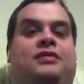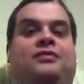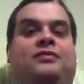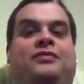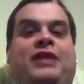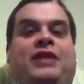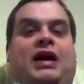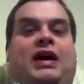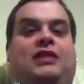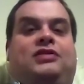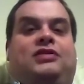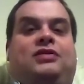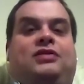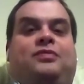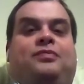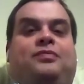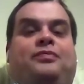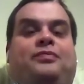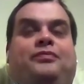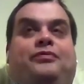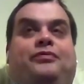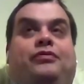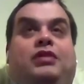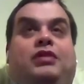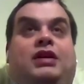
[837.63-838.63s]
That's a
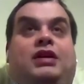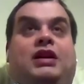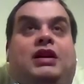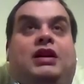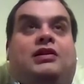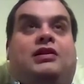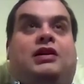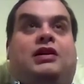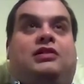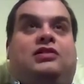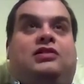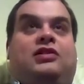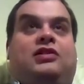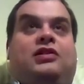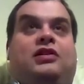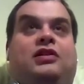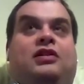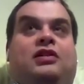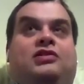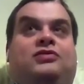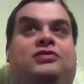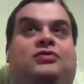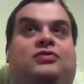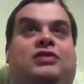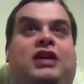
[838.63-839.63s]
really nice
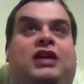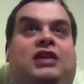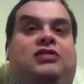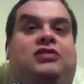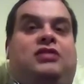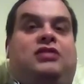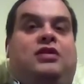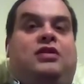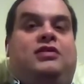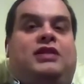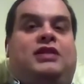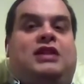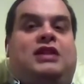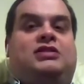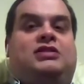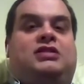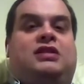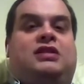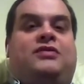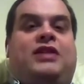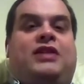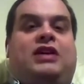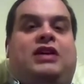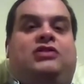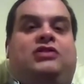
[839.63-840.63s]
car. T series engine
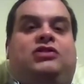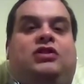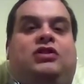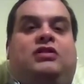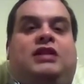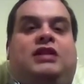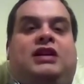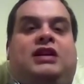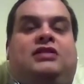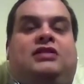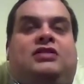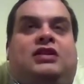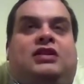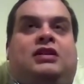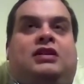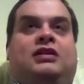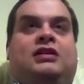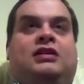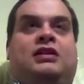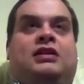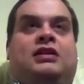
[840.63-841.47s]
in that 2 litre.